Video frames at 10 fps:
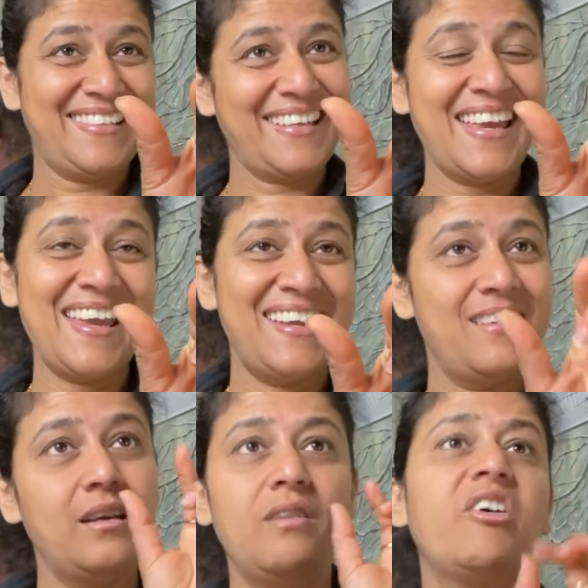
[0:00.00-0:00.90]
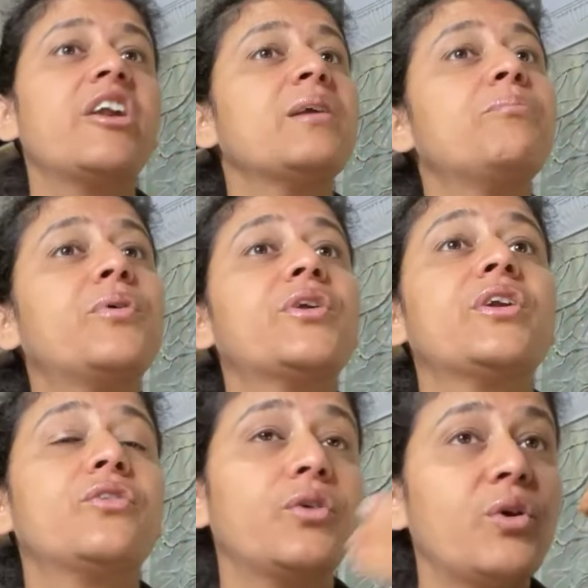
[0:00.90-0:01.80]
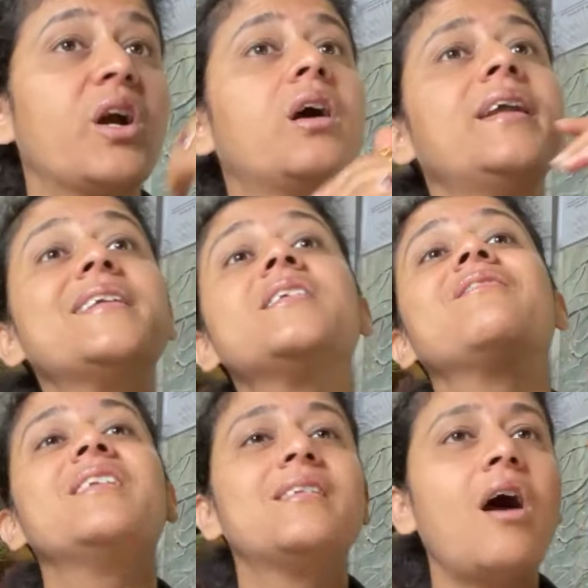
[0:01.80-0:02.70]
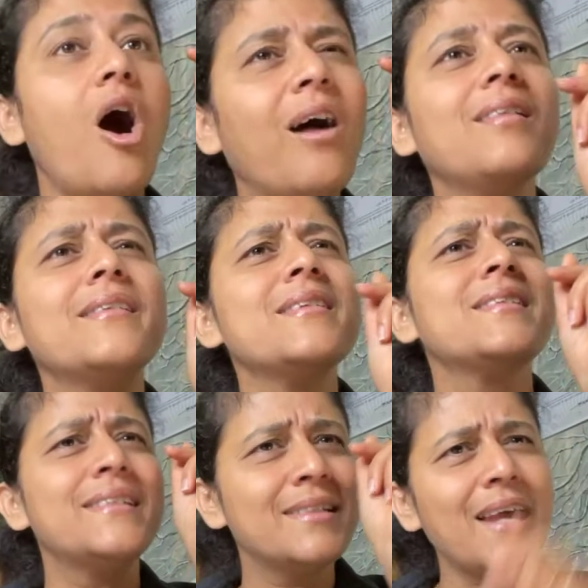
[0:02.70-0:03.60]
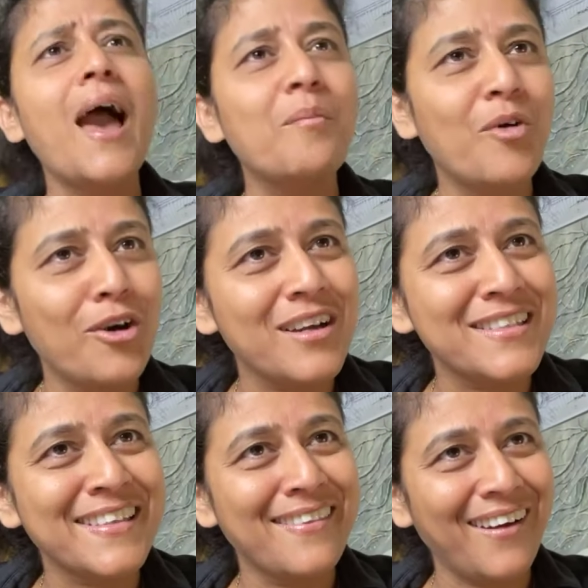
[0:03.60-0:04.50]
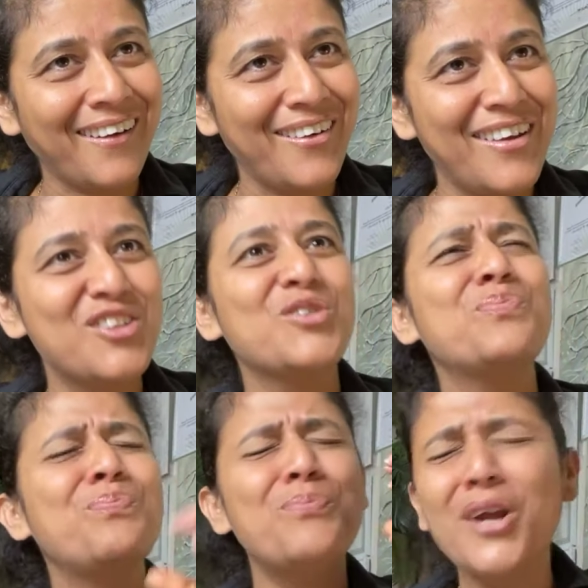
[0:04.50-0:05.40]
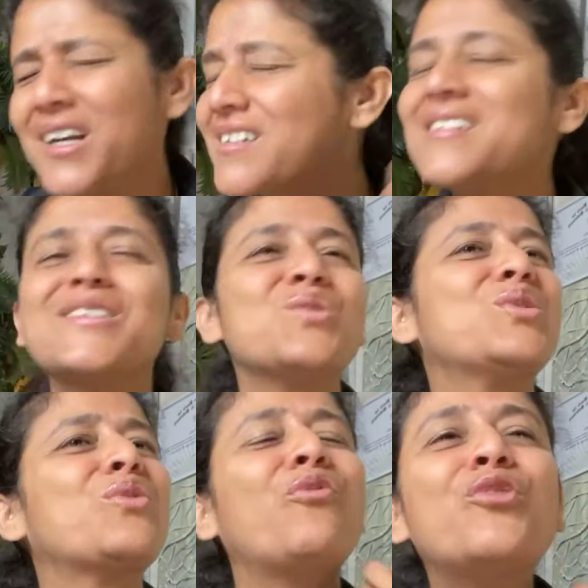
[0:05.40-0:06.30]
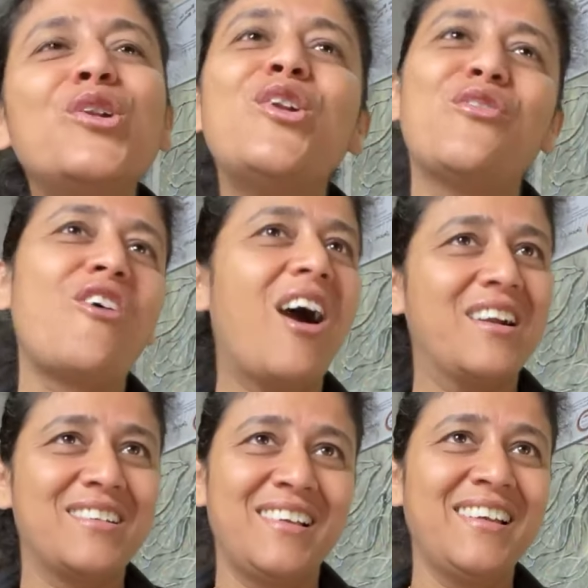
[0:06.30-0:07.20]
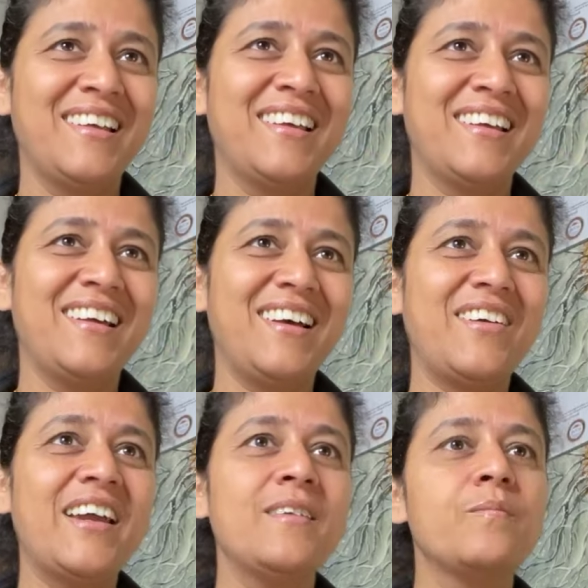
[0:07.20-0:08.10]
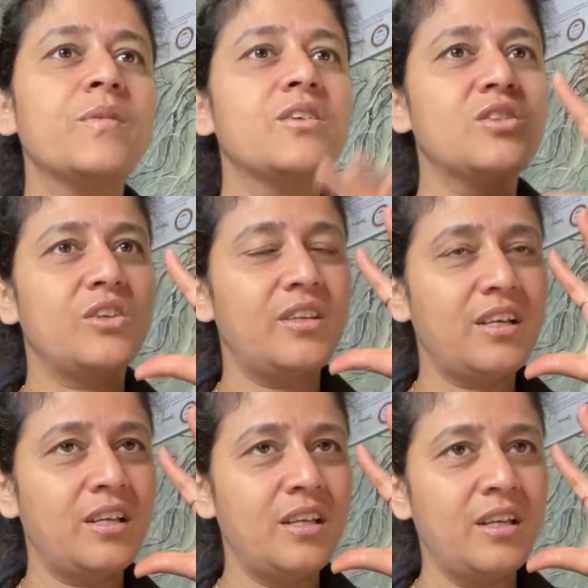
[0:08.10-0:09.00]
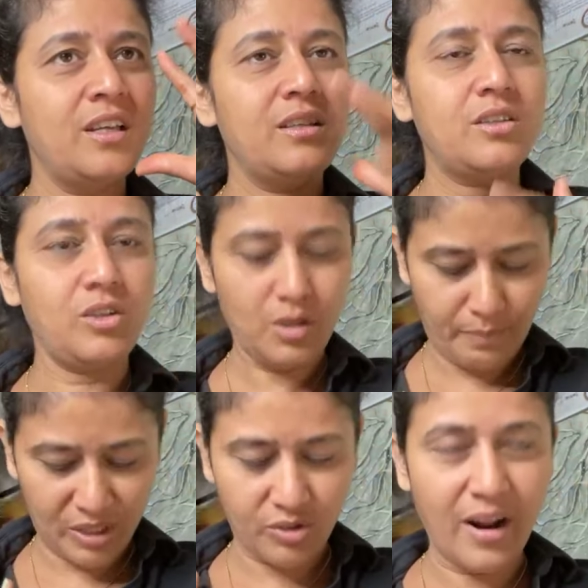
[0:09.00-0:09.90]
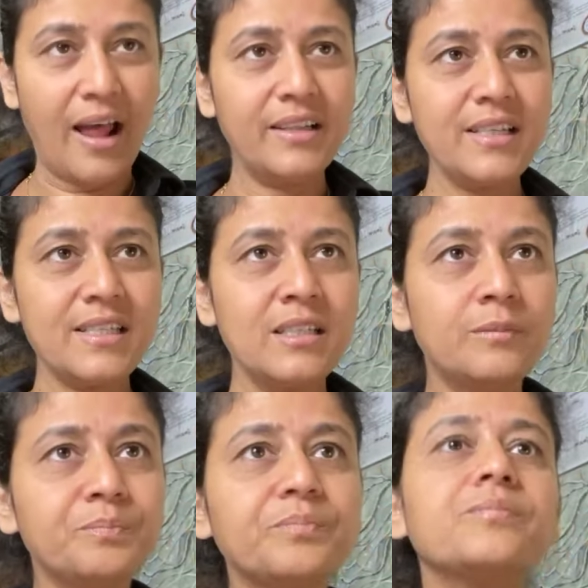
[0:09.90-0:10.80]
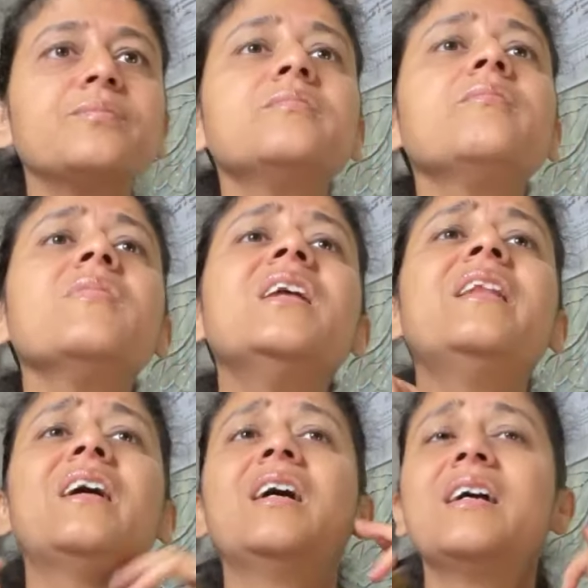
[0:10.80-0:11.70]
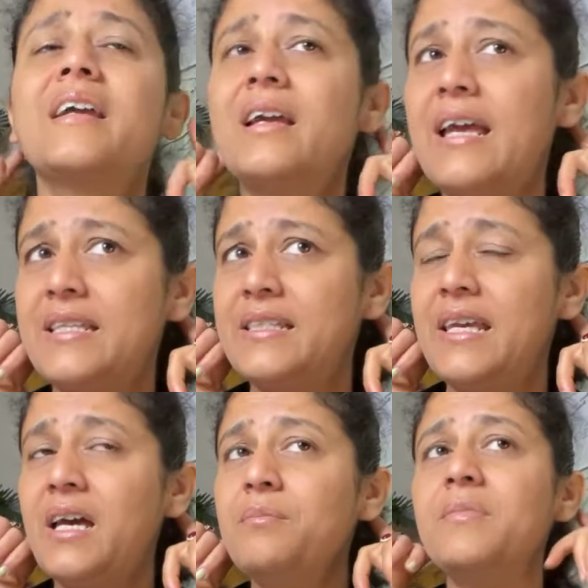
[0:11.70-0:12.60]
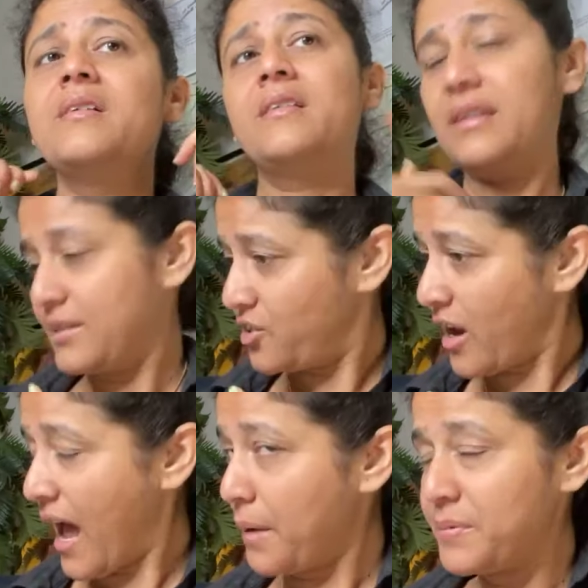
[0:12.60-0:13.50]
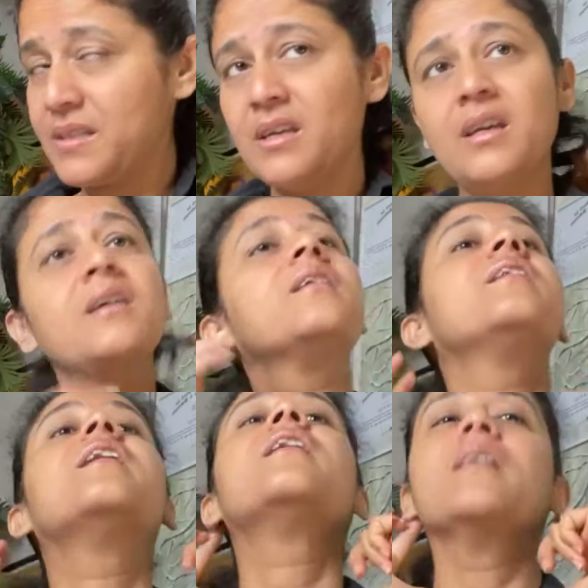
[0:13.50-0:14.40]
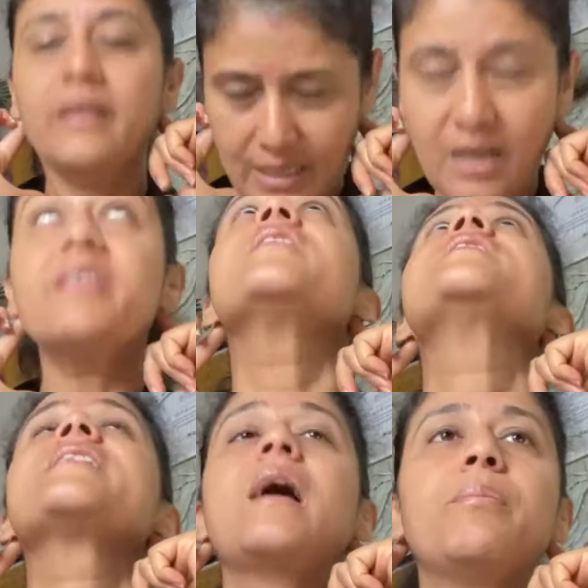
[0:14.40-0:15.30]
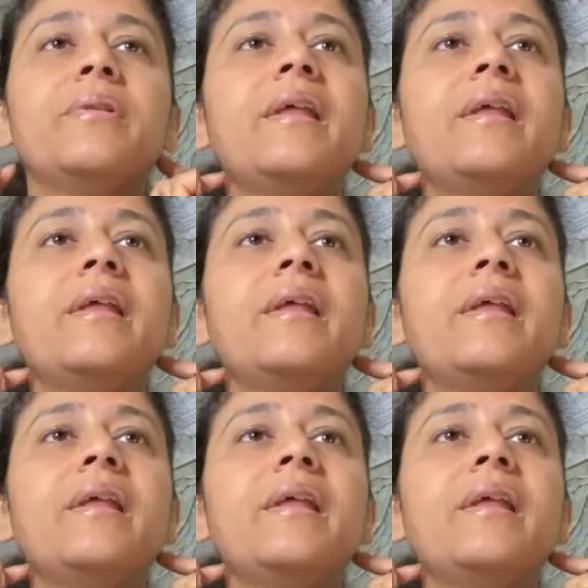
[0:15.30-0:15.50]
Okay. Very important. So you're connecting with all these damn organs in that area. So practice it with a full of heart. Okay. So the pectoralis, the SCM, the traps, the elevator scapula,